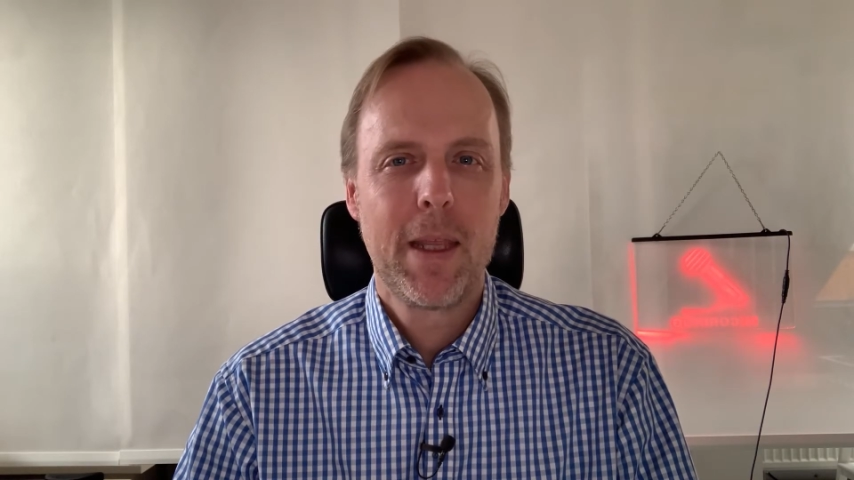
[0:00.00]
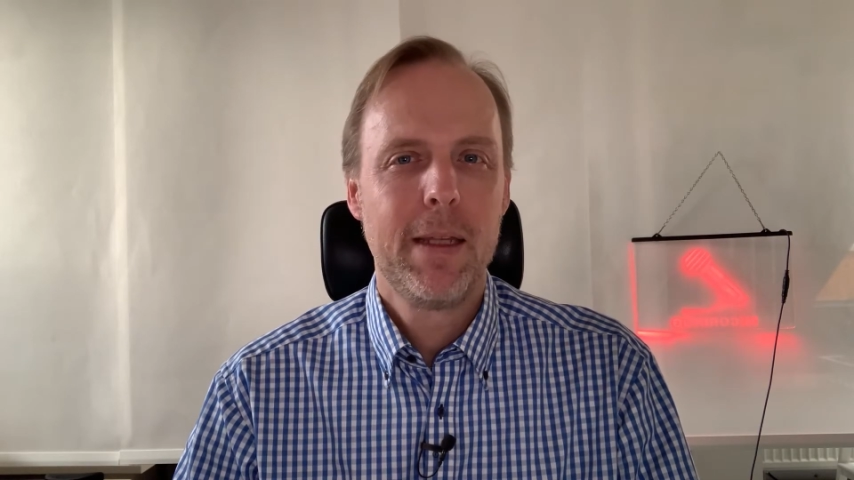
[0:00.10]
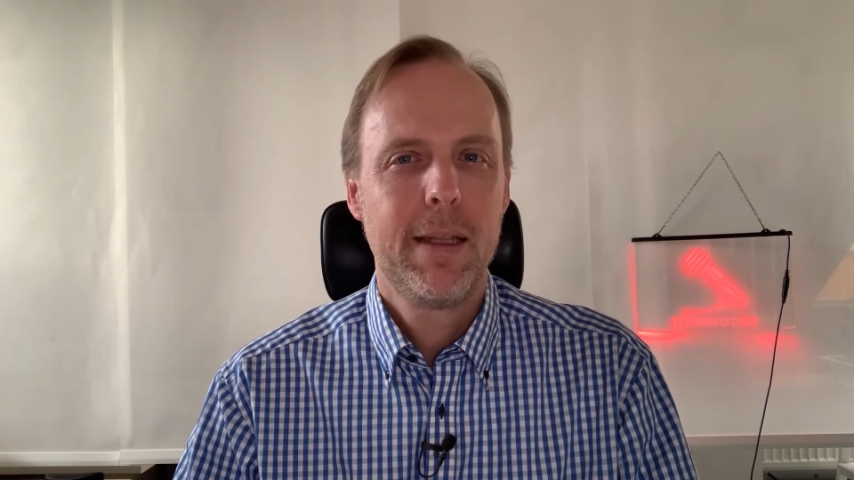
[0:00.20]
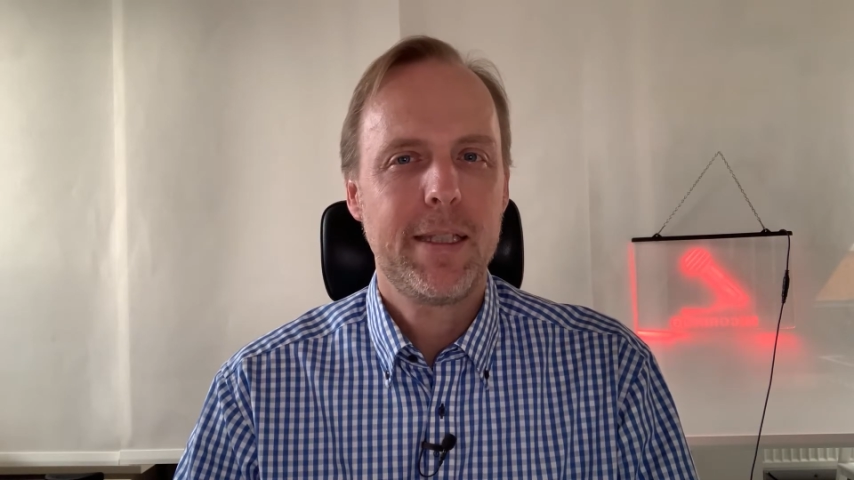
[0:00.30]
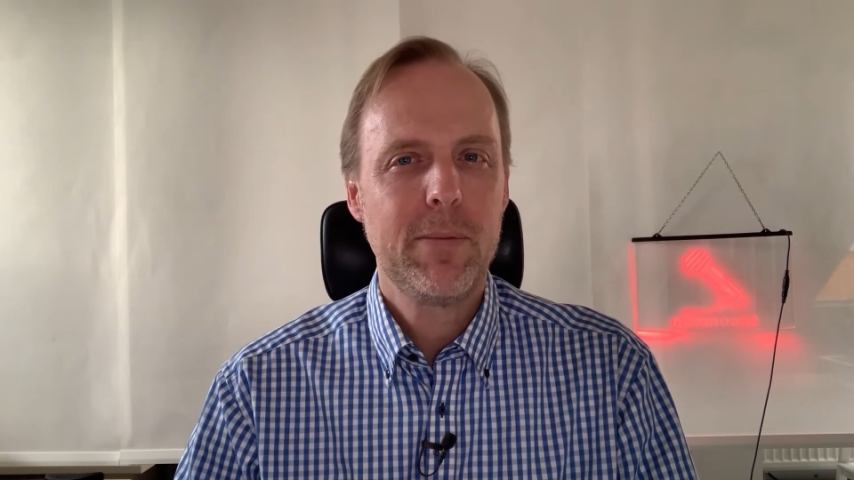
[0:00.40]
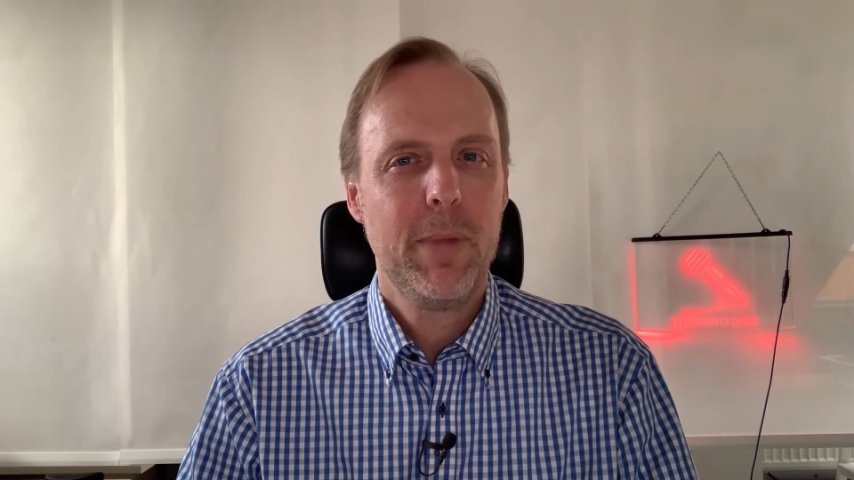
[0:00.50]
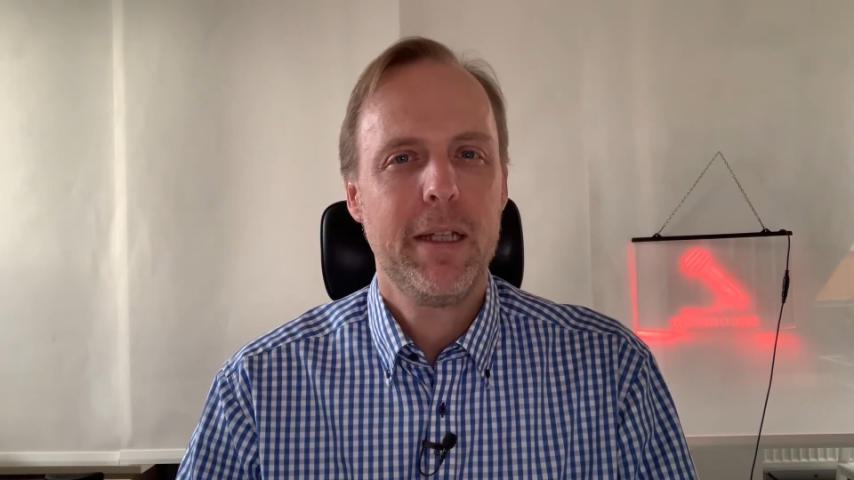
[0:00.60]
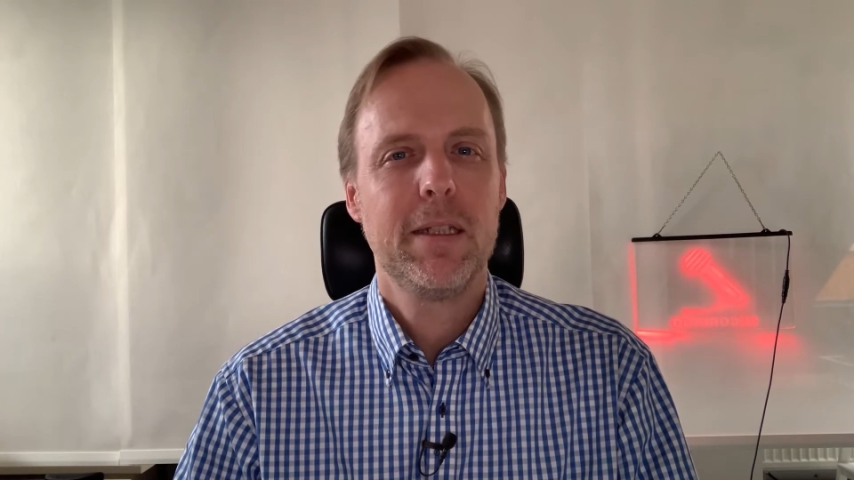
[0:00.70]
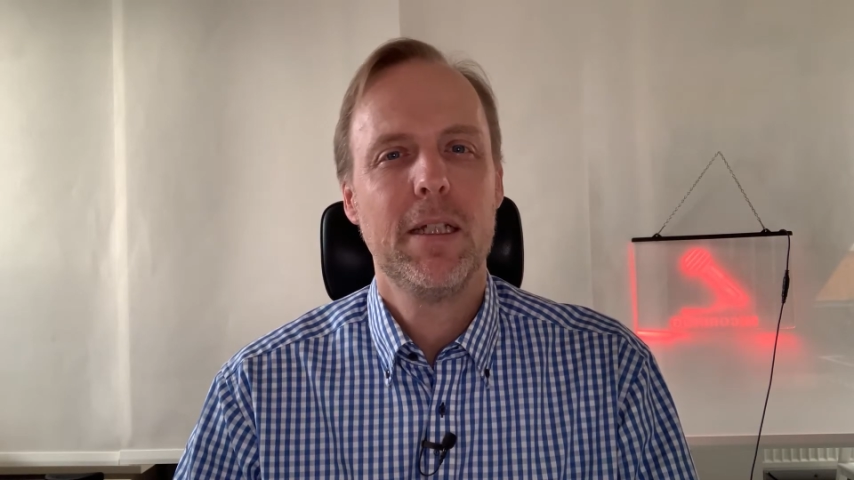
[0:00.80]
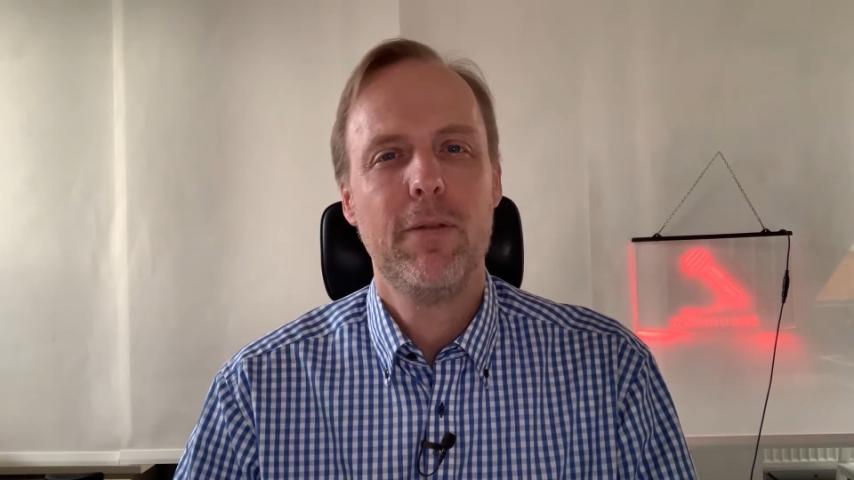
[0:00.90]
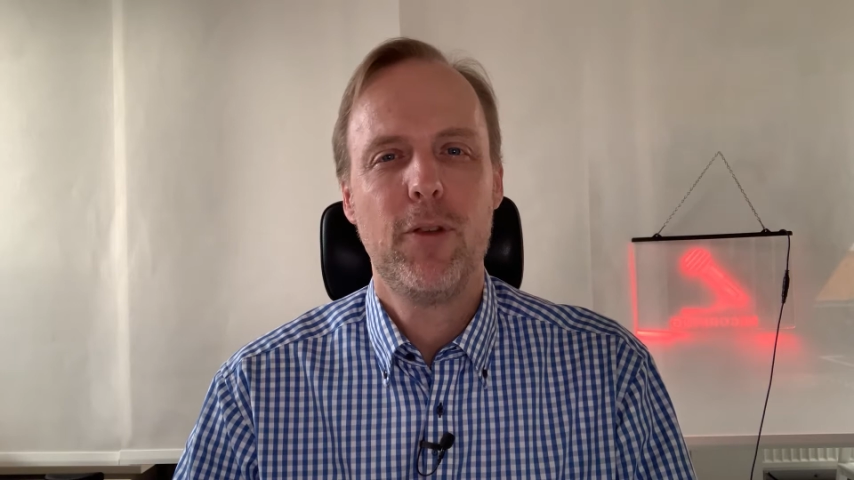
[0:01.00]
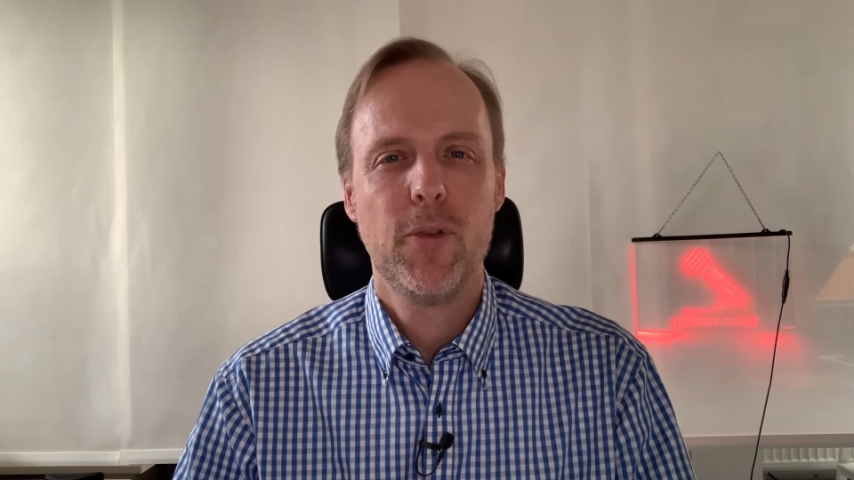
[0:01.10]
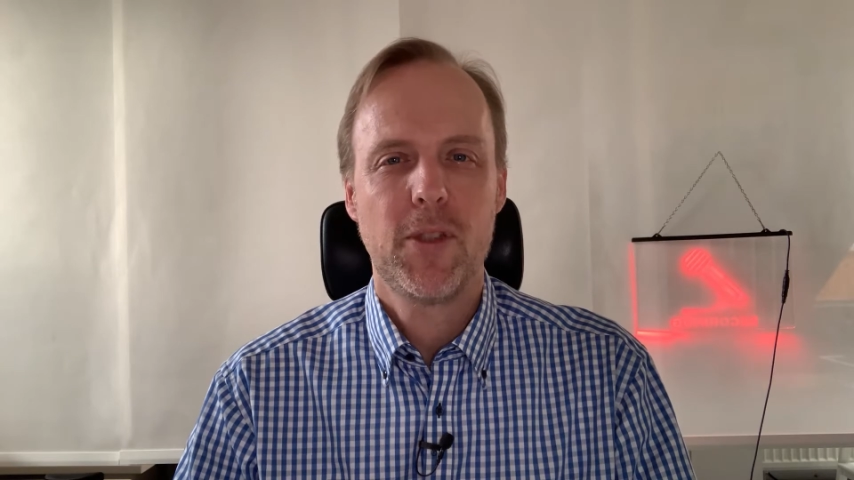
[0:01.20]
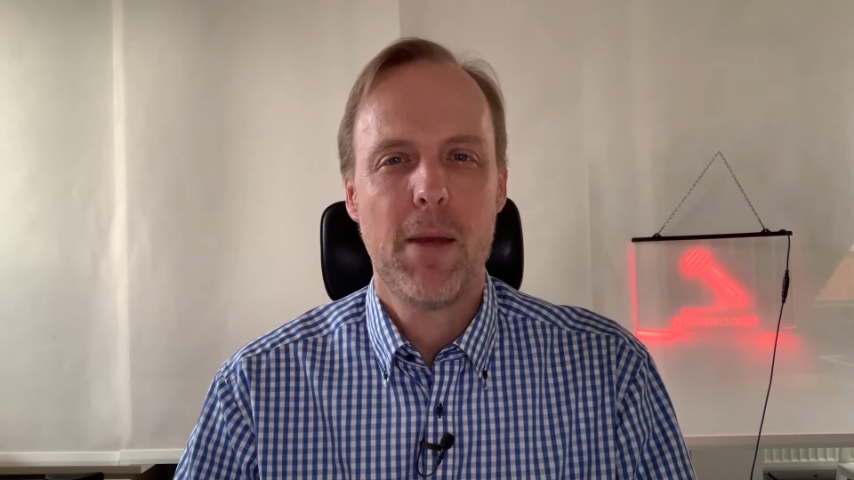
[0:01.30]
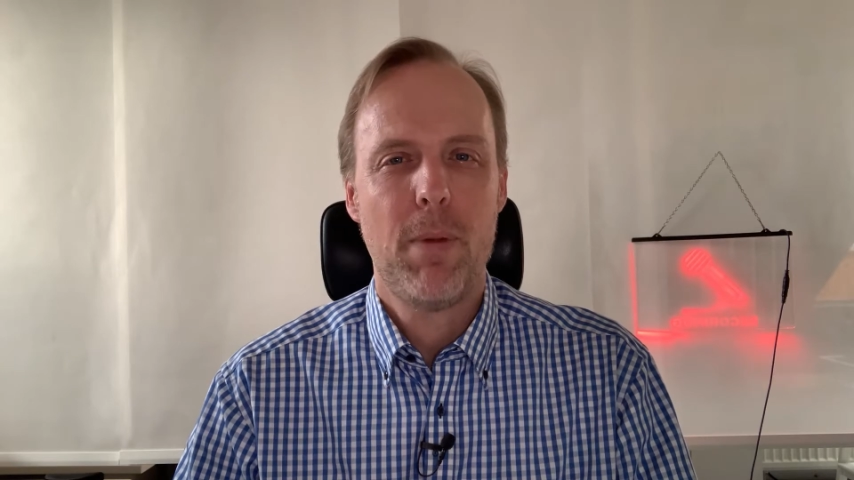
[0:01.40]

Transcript: Doesn't matter if you step